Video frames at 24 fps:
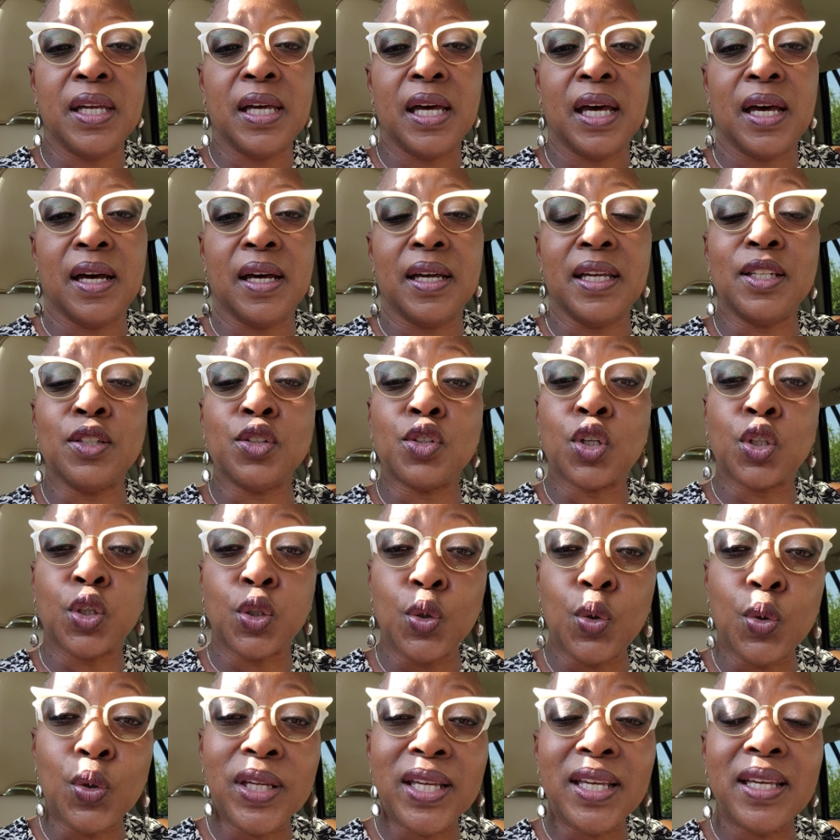uh,
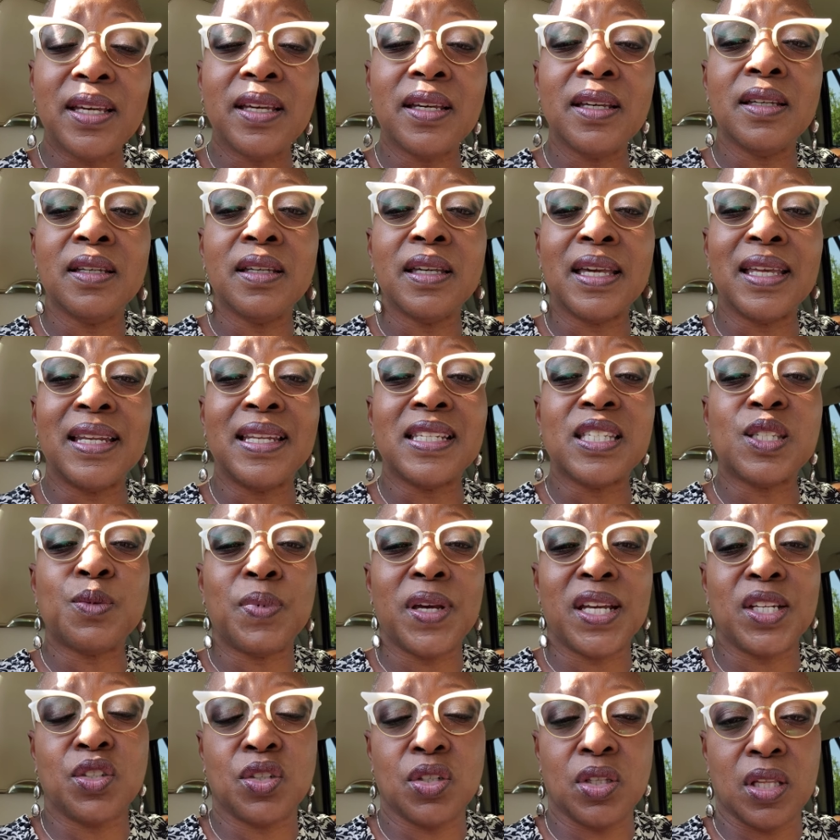including and
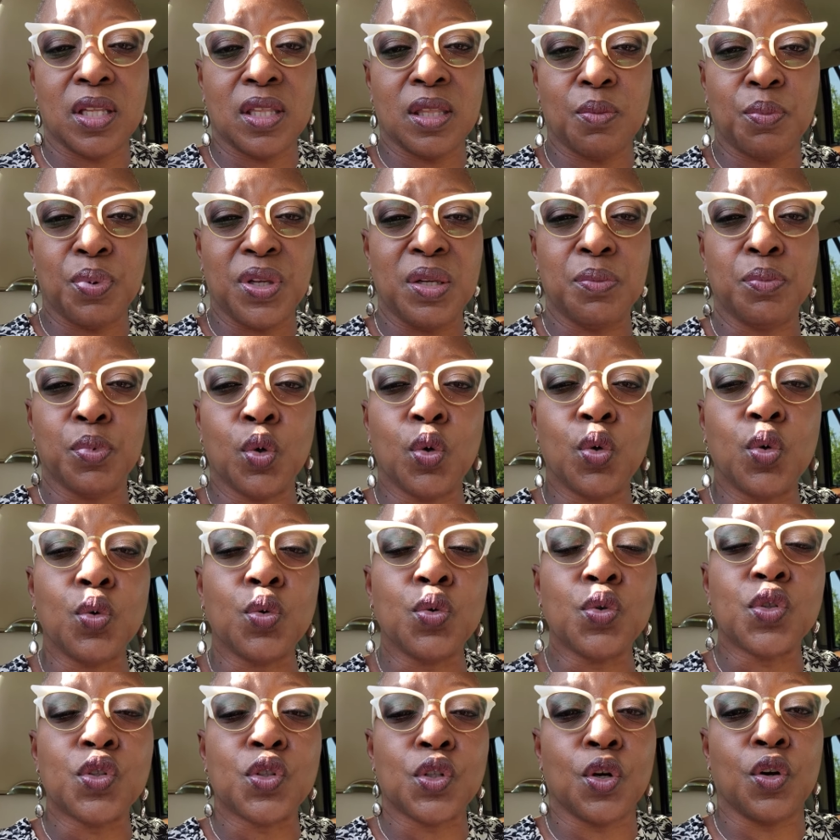especially the people who
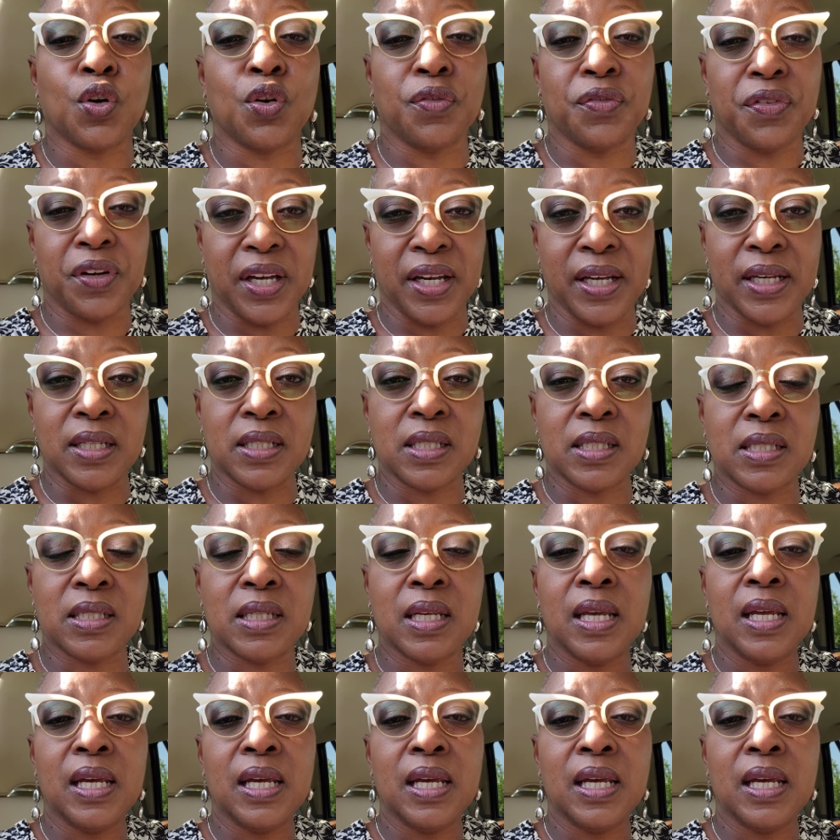serve us.